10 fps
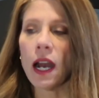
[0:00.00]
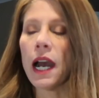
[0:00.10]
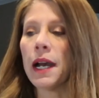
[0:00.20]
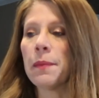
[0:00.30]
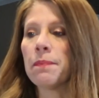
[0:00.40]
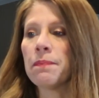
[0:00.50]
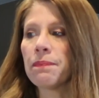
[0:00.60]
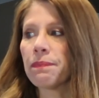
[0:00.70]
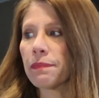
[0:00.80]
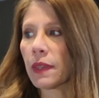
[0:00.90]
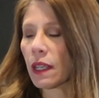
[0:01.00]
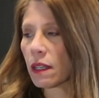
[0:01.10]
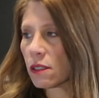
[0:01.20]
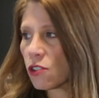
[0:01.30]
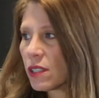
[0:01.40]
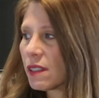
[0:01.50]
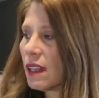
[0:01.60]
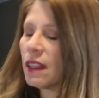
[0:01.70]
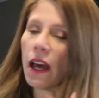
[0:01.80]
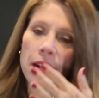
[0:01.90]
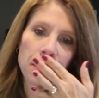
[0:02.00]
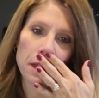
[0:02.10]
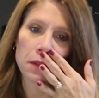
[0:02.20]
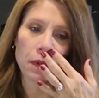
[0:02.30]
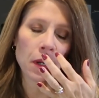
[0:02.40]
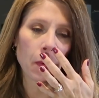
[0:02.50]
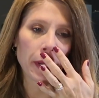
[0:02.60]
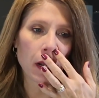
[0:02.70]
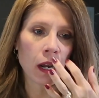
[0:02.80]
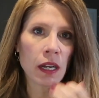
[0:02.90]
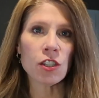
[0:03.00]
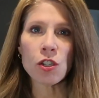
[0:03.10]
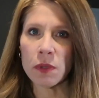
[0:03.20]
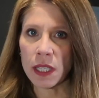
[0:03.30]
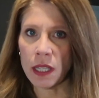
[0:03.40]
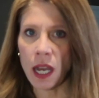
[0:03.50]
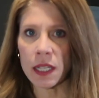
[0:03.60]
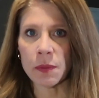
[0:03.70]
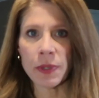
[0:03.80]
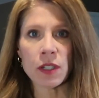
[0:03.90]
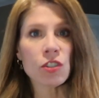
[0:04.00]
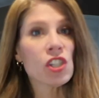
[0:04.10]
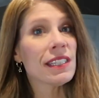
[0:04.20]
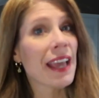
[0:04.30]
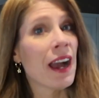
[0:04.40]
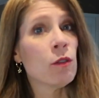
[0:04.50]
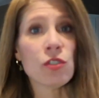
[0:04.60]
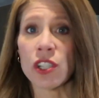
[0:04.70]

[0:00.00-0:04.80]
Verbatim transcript: Um, just a lot of things were going on. She was in the hospital, she's out,